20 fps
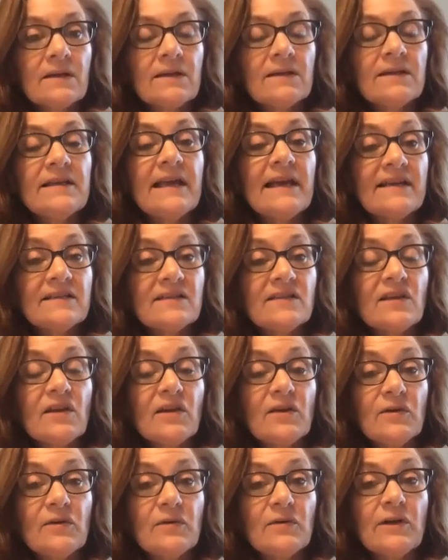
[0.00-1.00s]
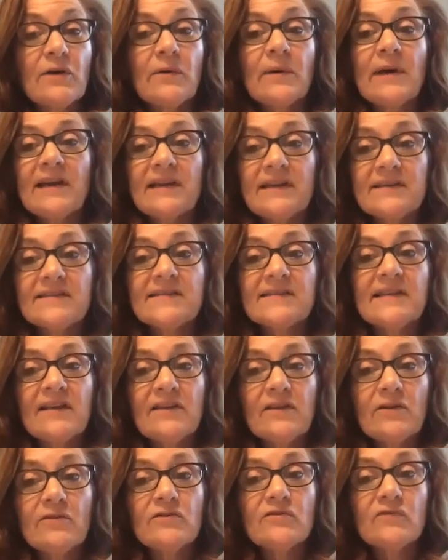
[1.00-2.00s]
Yeah, so go ahead and say
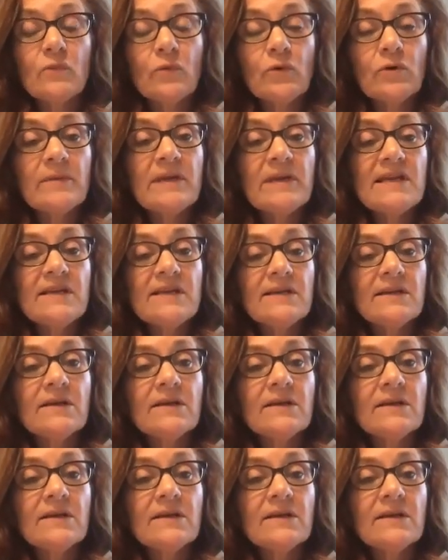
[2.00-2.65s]
those for me.